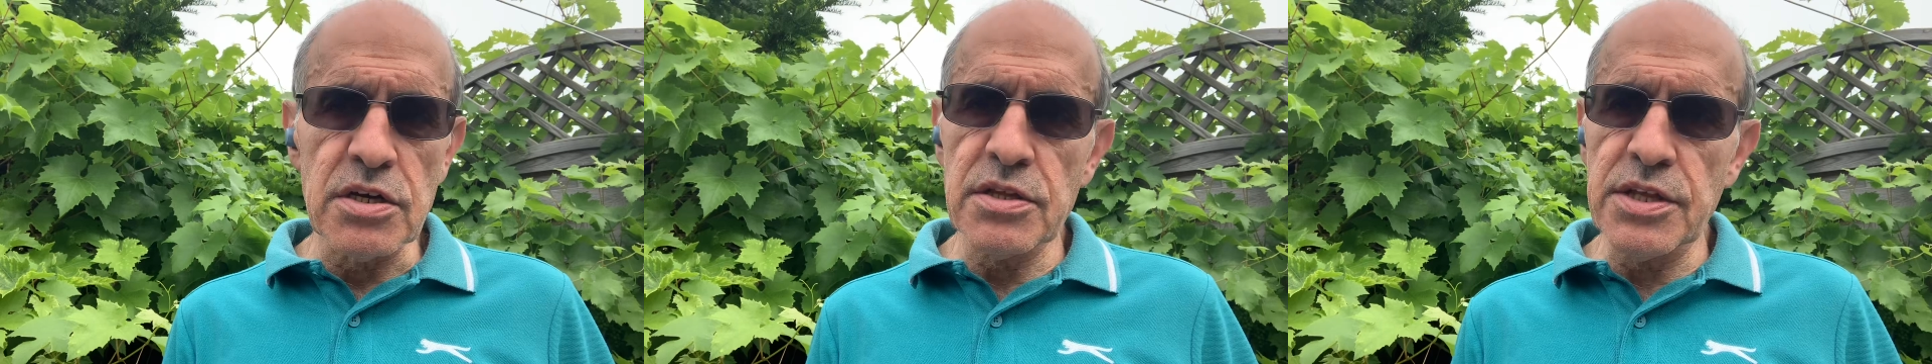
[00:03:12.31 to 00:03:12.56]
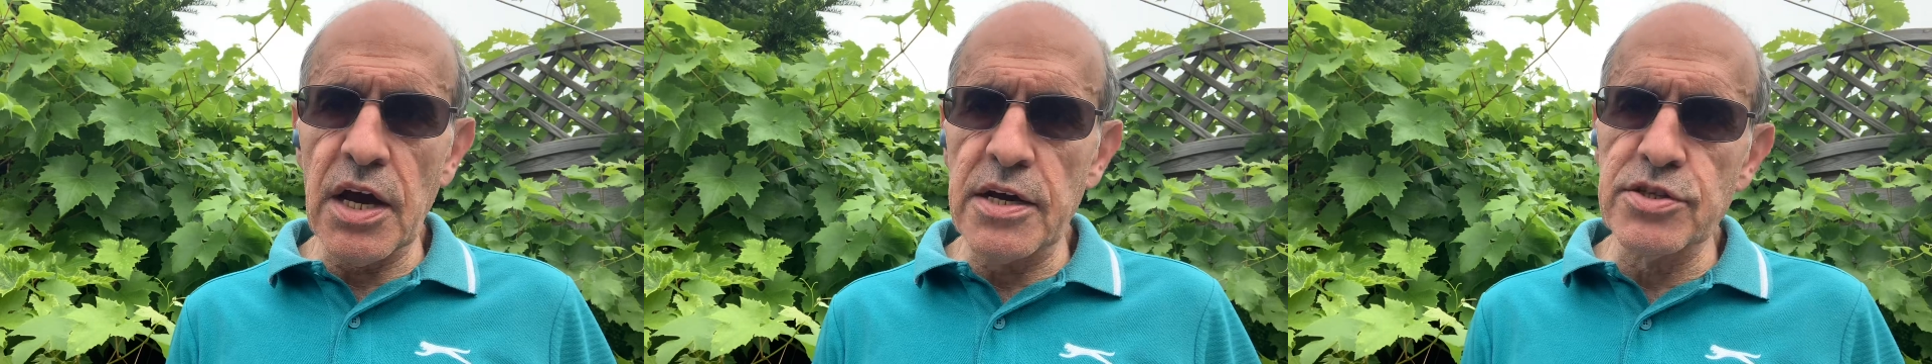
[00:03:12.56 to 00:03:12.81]

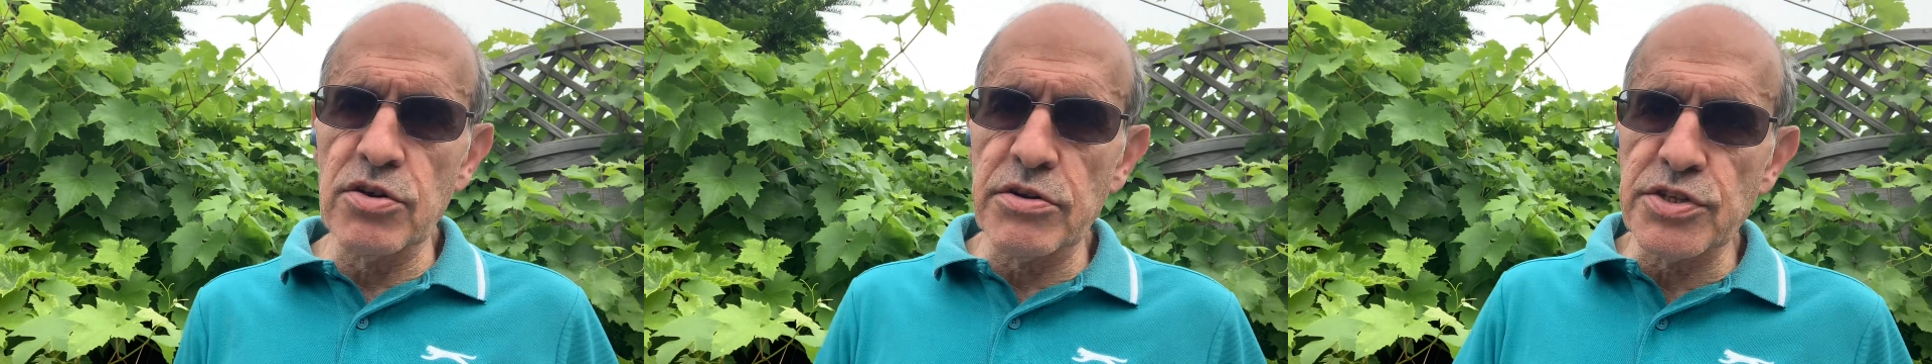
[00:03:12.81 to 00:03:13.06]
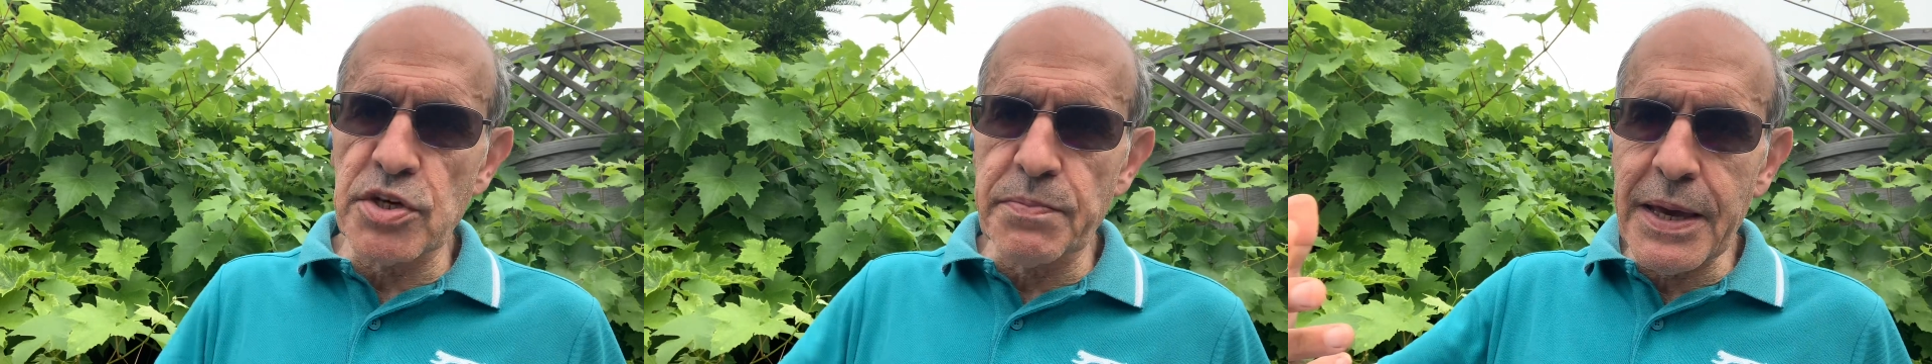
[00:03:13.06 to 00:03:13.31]
the
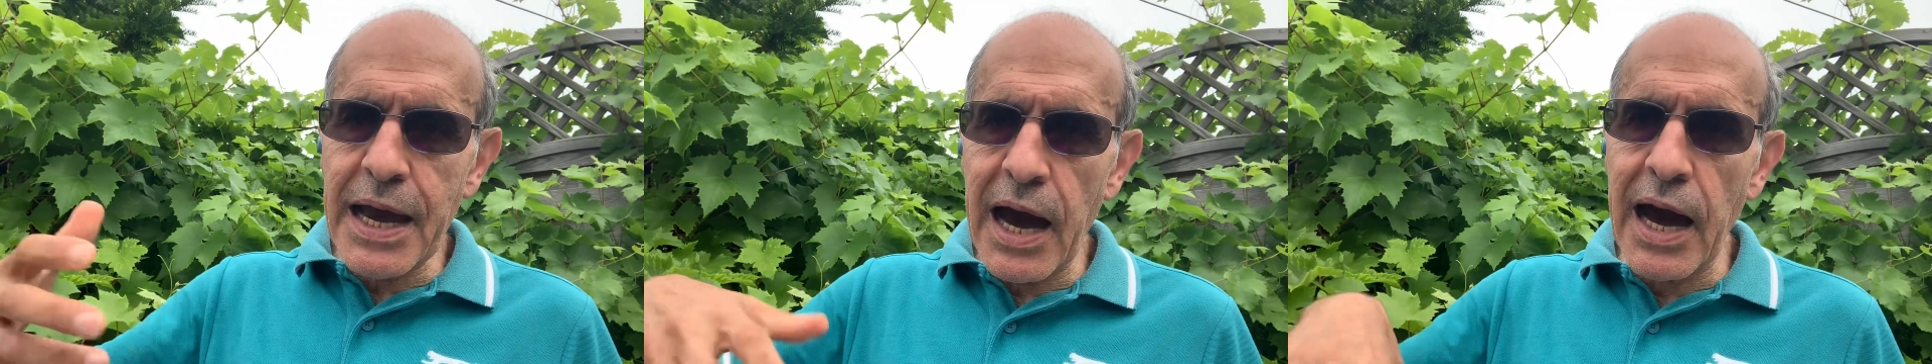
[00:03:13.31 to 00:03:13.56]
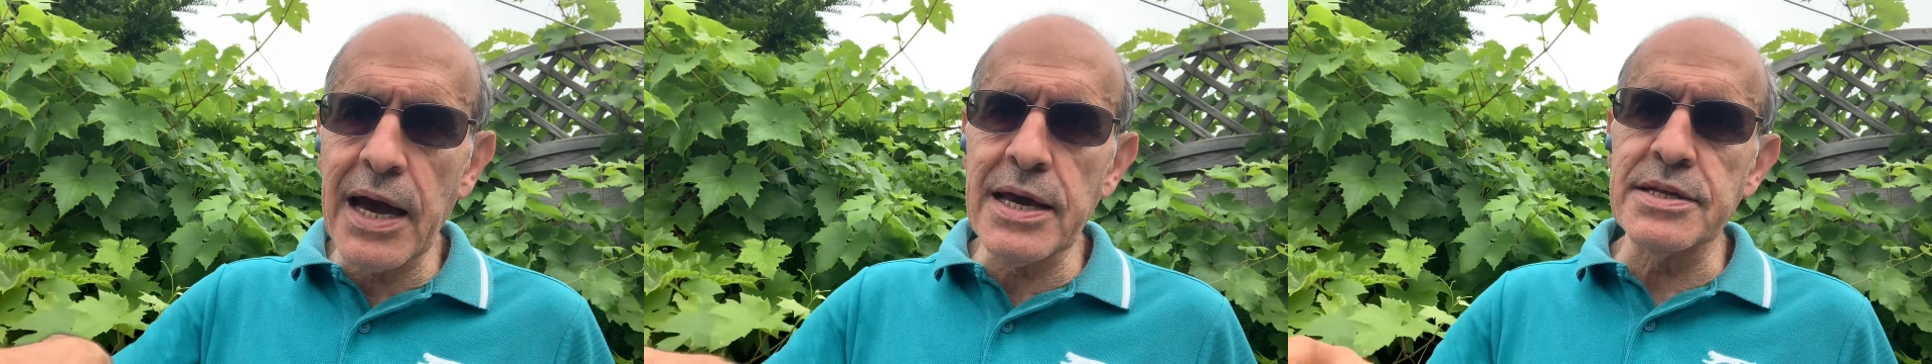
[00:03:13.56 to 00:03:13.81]
ideology
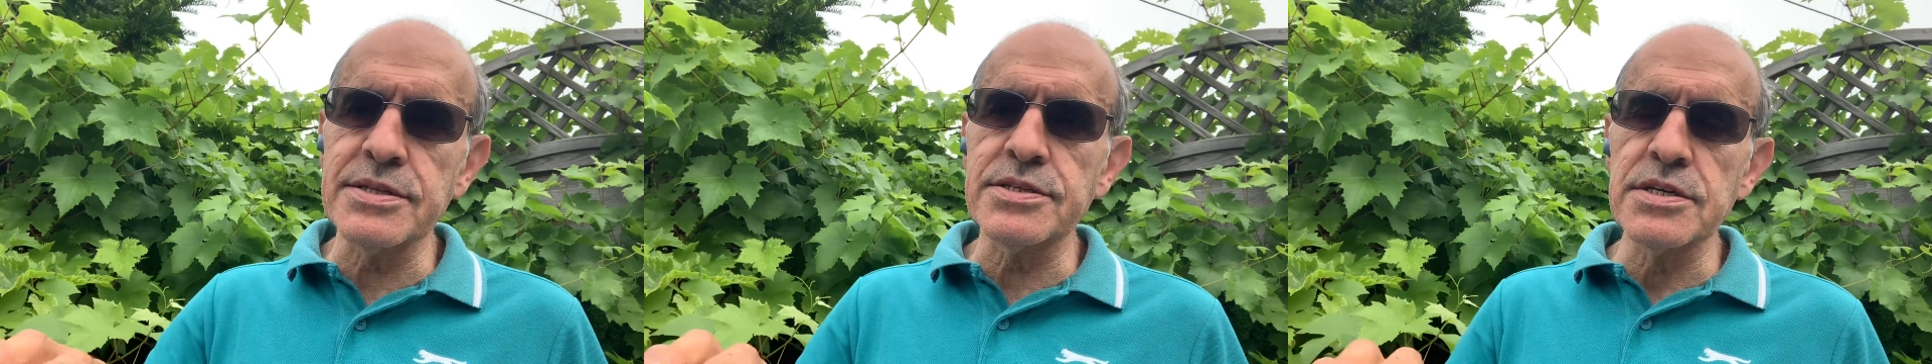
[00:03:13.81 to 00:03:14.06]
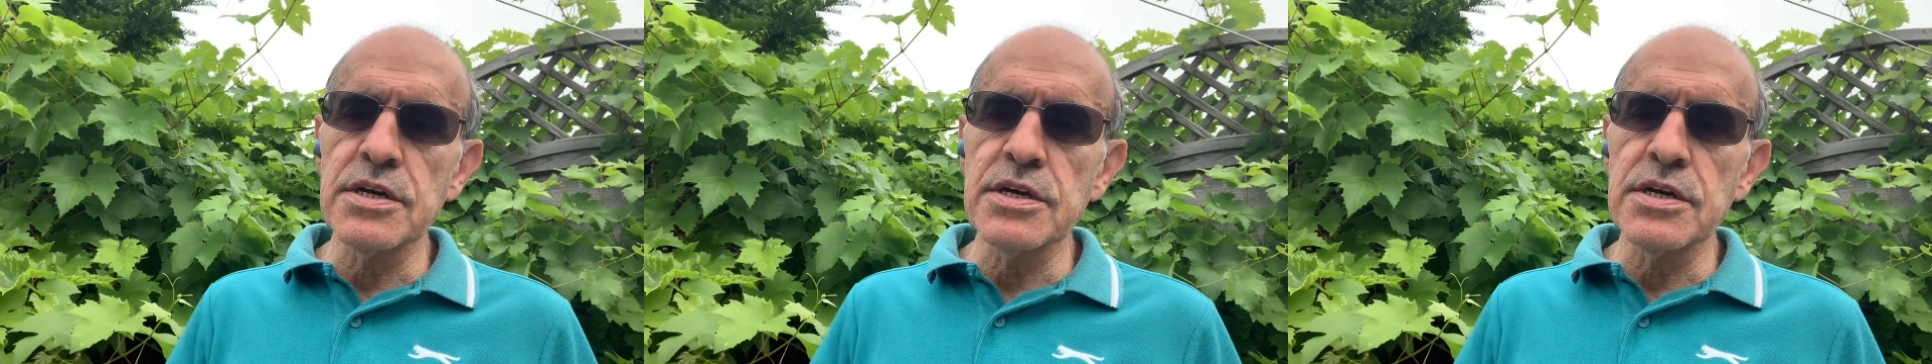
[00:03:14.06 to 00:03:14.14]
behind